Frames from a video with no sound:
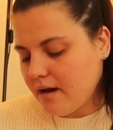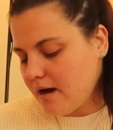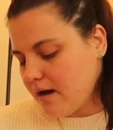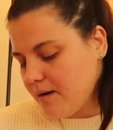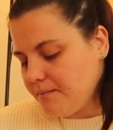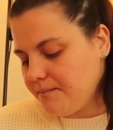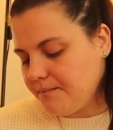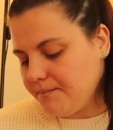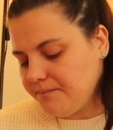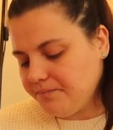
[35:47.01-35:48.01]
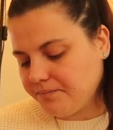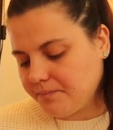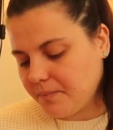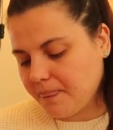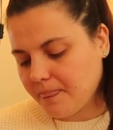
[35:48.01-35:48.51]

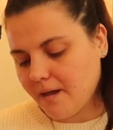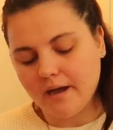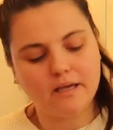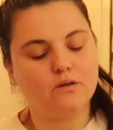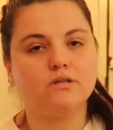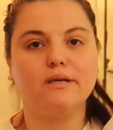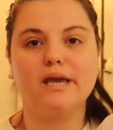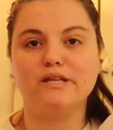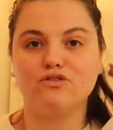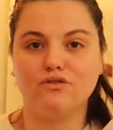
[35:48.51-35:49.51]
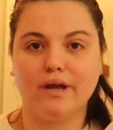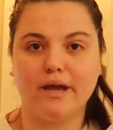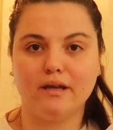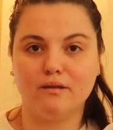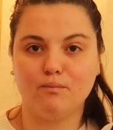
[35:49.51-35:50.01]
I used it
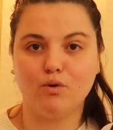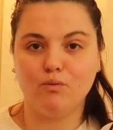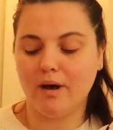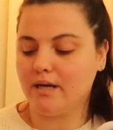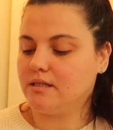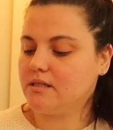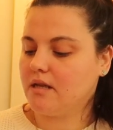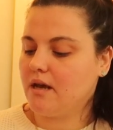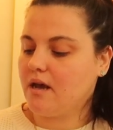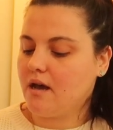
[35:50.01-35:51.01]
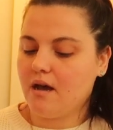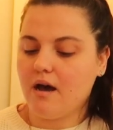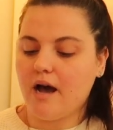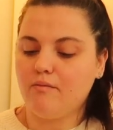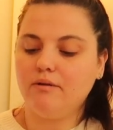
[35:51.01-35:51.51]
yesterday, the Pumas.
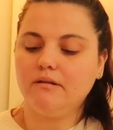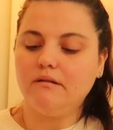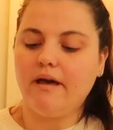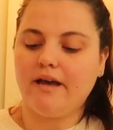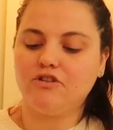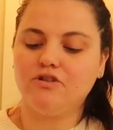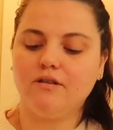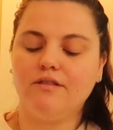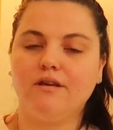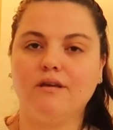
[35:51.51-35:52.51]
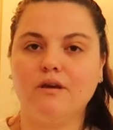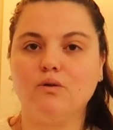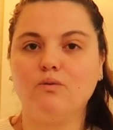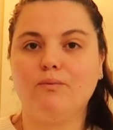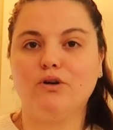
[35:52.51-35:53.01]
I've been actually thinking
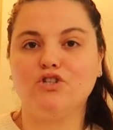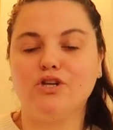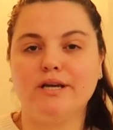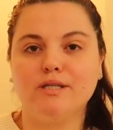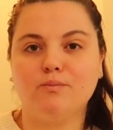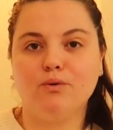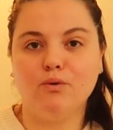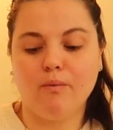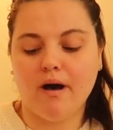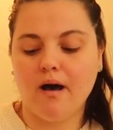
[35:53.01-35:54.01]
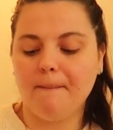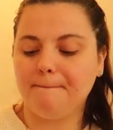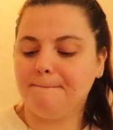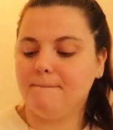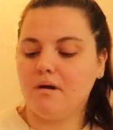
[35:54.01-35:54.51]
to purchase Puma
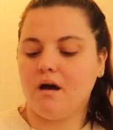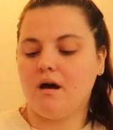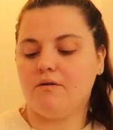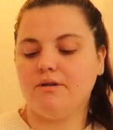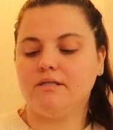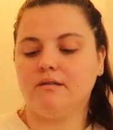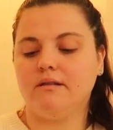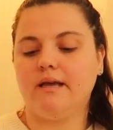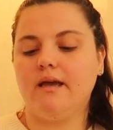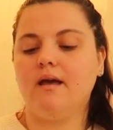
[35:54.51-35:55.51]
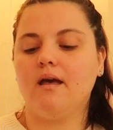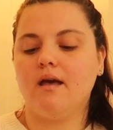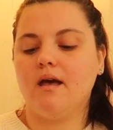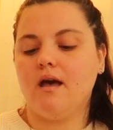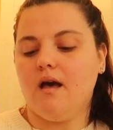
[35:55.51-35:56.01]
recently,
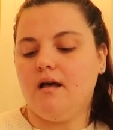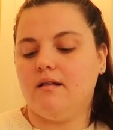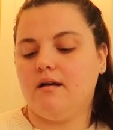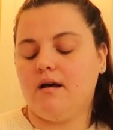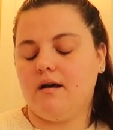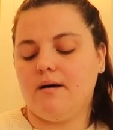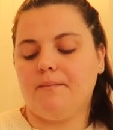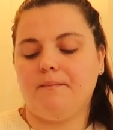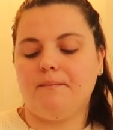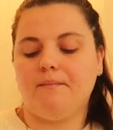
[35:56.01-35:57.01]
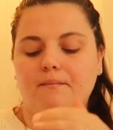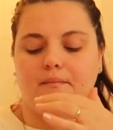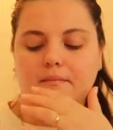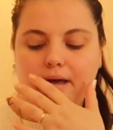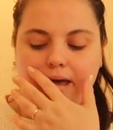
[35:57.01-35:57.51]

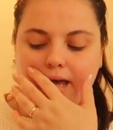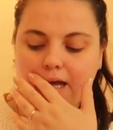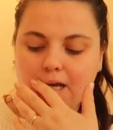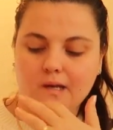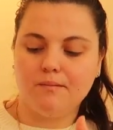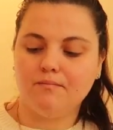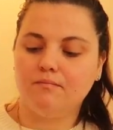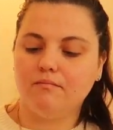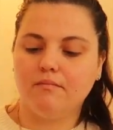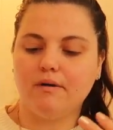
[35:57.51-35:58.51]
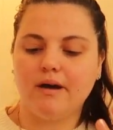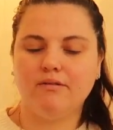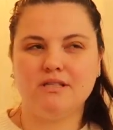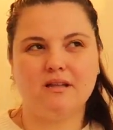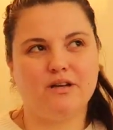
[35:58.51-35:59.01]
and I
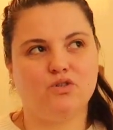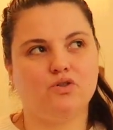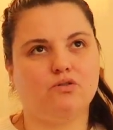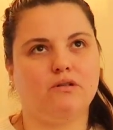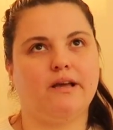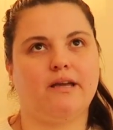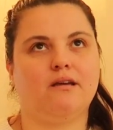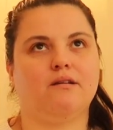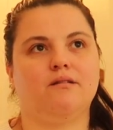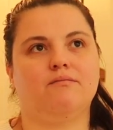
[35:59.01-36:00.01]
was not sure, like,